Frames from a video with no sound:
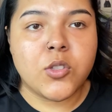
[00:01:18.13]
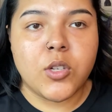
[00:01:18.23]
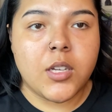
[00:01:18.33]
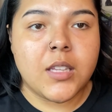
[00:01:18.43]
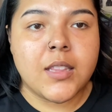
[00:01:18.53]

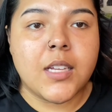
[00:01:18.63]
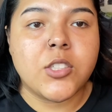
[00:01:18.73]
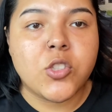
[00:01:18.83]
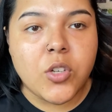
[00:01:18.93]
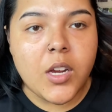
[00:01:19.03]
now that that's
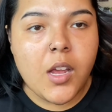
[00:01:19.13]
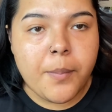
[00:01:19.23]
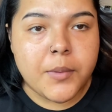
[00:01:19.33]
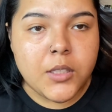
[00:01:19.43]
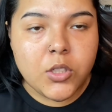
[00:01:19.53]
dry,
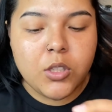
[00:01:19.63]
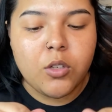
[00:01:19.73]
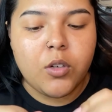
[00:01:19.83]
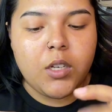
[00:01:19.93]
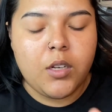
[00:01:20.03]
I'm literally
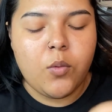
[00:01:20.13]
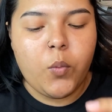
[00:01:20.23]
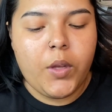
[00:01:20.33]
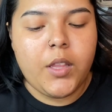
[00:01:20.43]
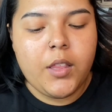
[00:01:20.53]
going in
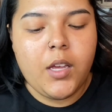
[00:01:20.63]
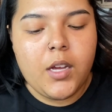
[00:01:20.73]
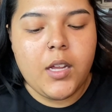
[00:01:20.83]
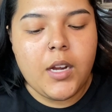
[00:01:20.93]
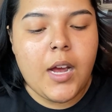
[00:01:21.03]
with
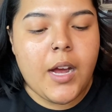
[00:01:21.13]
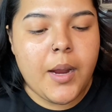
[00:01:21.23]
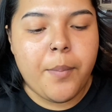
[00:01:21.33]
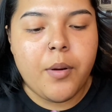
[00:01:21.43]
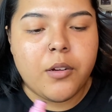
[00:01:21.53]
an
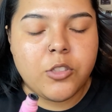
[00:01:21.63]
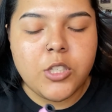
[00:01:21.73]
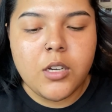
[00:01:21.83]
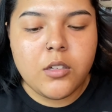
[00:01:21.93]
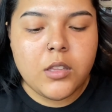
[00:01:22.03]
eyebrow
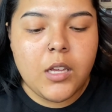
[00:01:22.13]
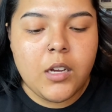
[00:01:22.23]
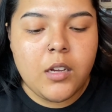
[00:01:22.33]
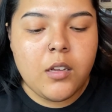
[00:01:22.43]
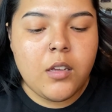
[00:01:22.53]
gel
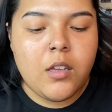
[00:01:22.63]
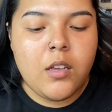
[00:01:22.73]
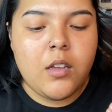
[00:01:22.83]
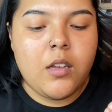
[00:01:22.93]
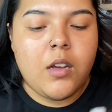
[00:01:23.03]
that
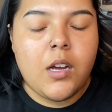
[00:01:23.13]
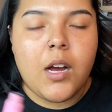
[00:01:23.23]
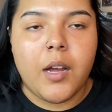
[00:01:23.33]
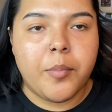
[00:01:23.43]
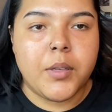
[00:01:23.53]

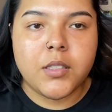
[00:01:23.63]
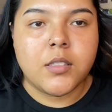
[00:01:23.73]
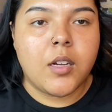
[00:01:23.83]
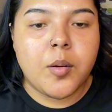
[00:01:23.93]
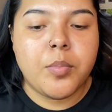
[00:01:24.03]
I mixed
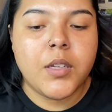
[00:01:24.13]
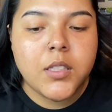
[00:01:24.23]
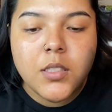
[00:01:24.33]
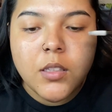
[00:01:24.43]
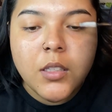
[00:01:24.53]
up. It's
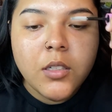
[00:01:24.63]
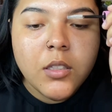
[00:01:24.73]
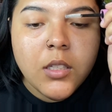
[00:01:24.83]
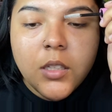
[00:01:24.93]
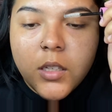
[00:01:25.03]

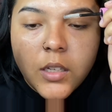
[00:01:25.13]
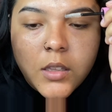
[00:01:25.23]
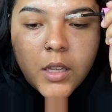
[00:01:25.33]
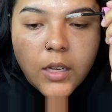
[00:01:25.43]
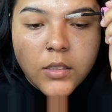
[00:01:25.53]
literally the
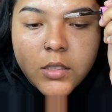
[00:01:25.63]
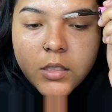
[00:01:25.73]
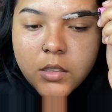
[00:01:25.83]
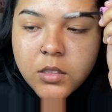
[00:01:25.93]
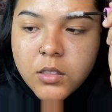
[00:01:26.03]

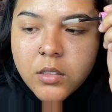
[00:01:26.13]
Essence